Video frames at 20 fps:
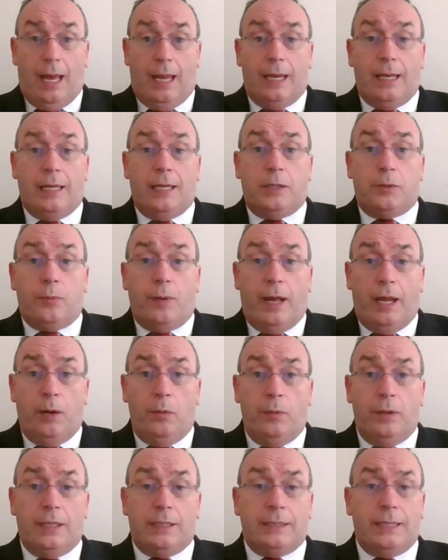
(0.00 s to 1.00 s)
And it is
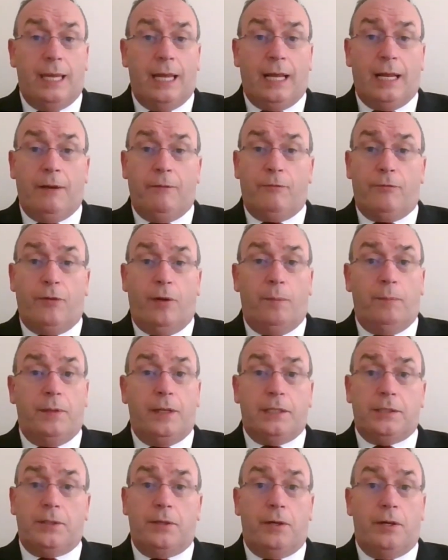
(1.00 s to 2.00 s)
when we are taken from
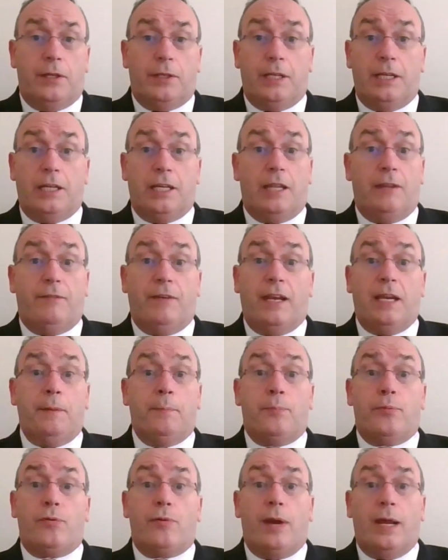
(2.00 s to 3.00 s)
this earth into the
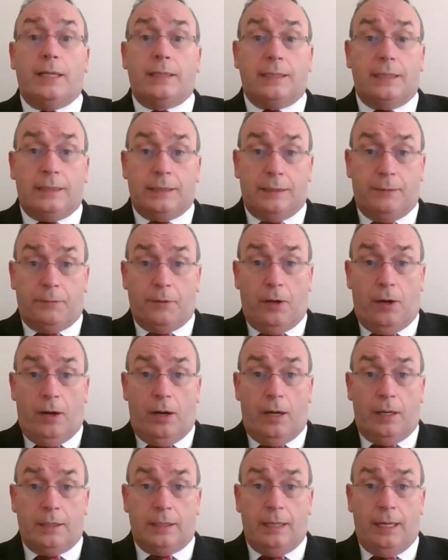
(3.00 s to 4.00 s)
very presence of
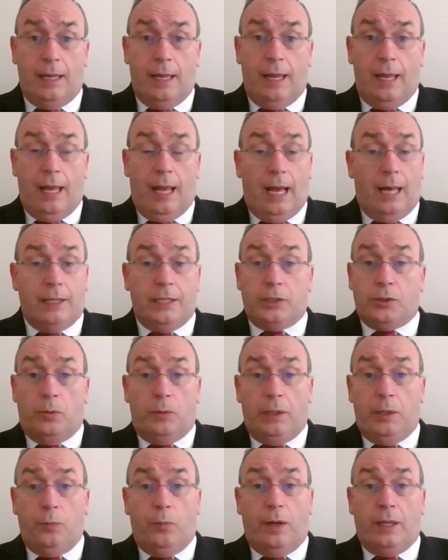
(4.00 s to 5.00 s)
God and there's
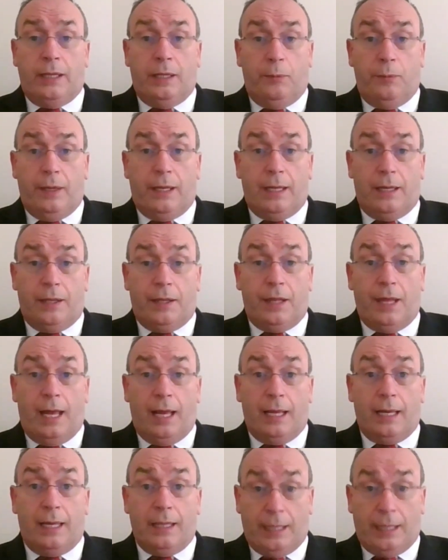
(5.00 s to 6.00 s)
only one that we can
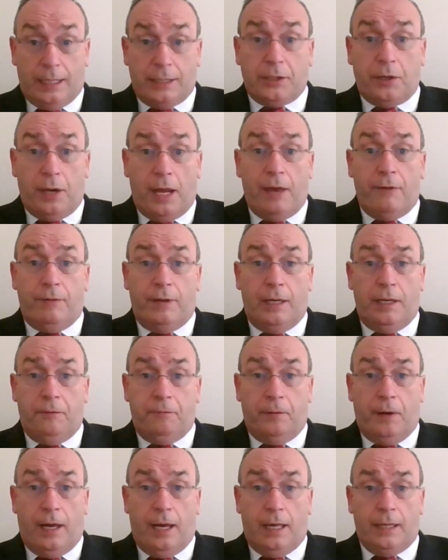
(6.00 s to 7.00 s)
thank, and that's our Heavenly
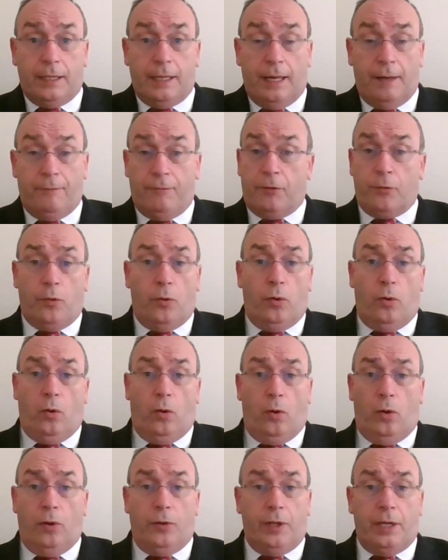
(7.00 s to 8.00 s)
Father for
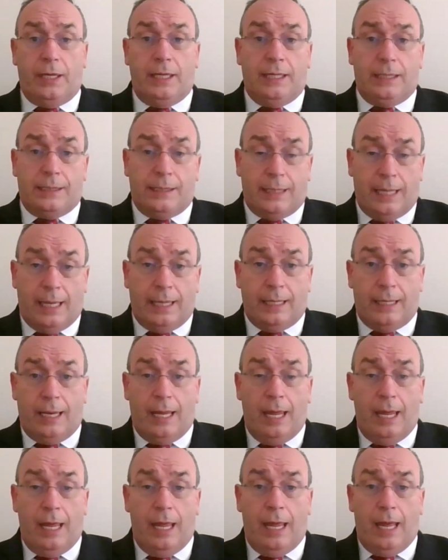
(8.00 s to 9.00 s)
all that He has done.
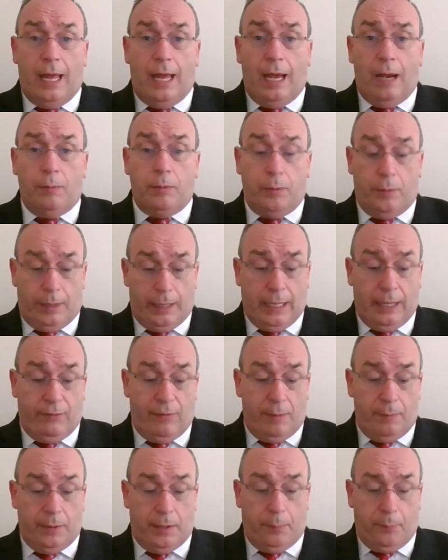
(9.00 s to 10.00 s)
And we want to give
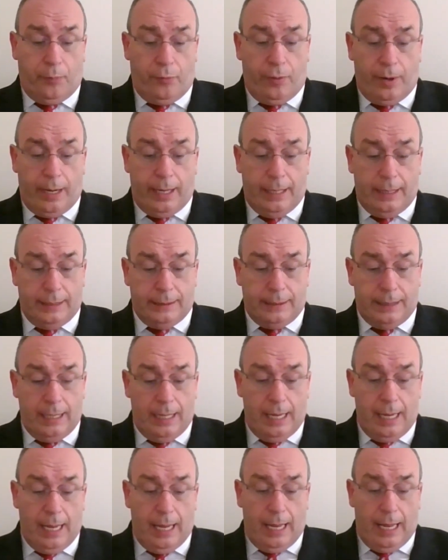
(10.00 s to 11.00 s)
Him the praise
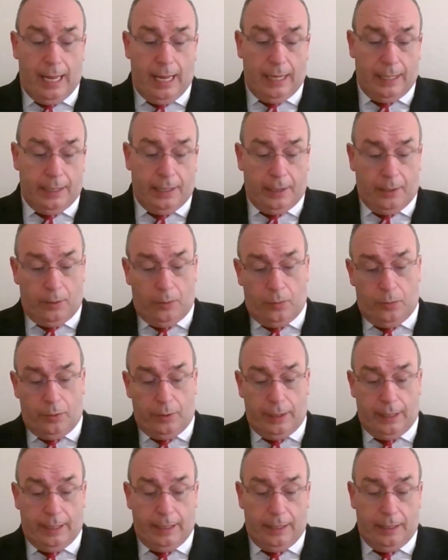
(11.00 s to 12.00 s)
and the
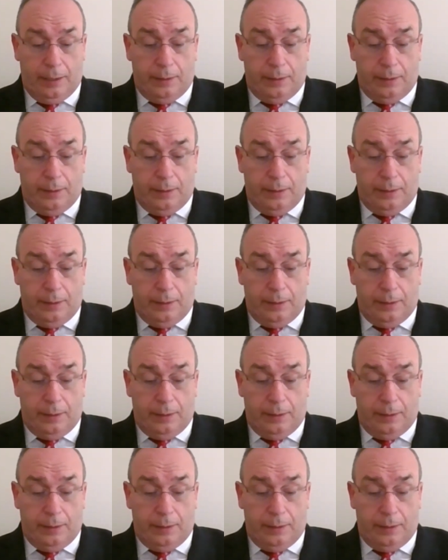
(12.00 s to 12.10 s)
glory.